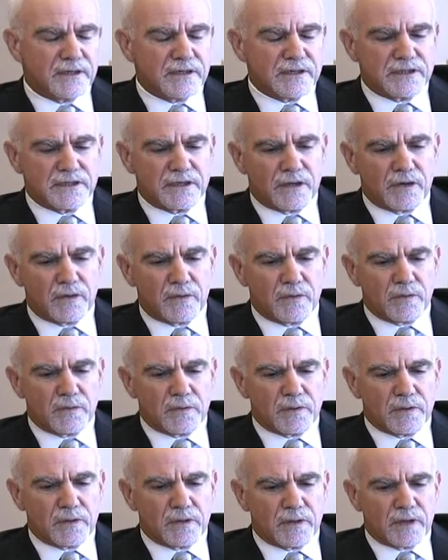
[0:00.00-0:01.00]
So
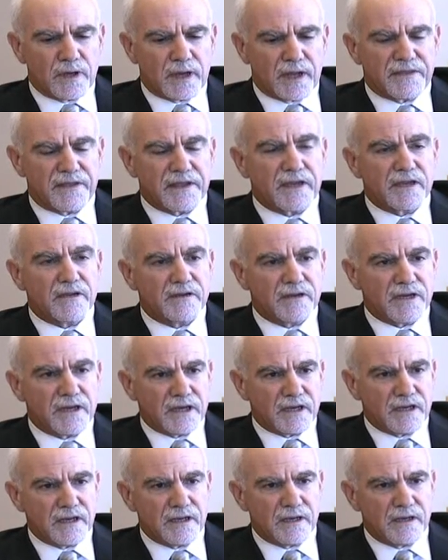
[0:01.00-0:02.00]
I think you
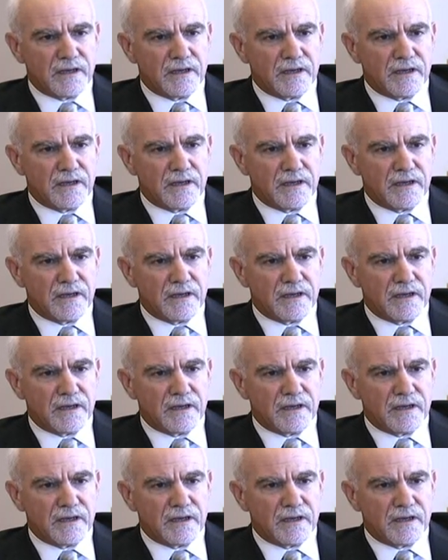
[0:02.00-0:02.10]
need